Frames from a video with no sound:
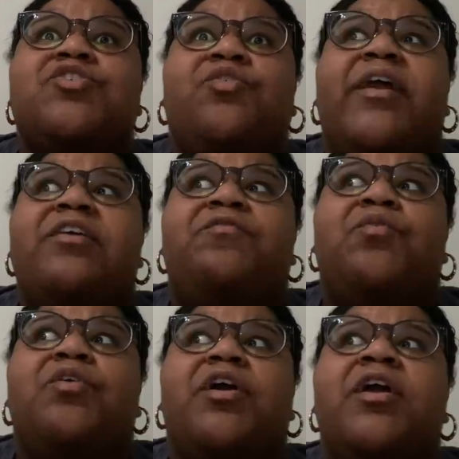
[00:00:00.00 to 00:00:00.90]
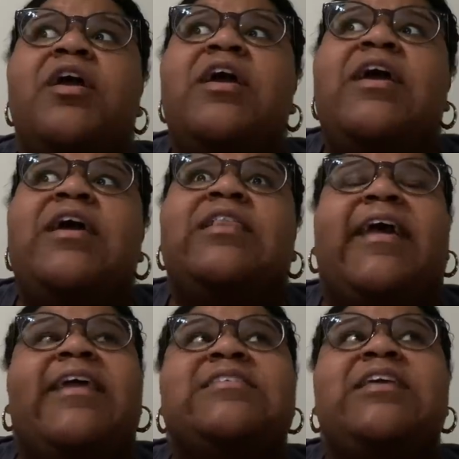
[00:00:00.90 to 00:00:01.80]
great for
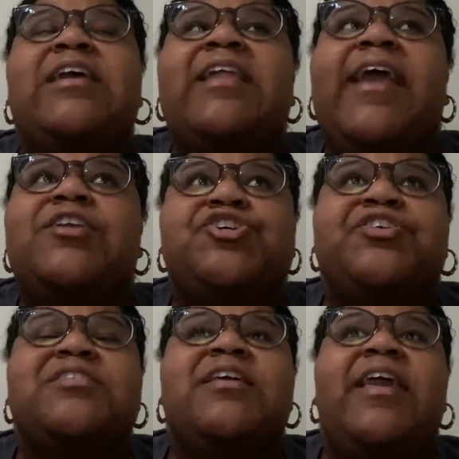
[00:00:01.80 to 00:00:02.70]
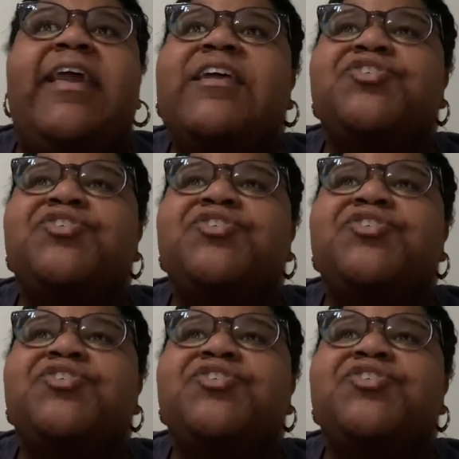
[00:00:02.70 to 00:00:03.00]
like teenagers, kids.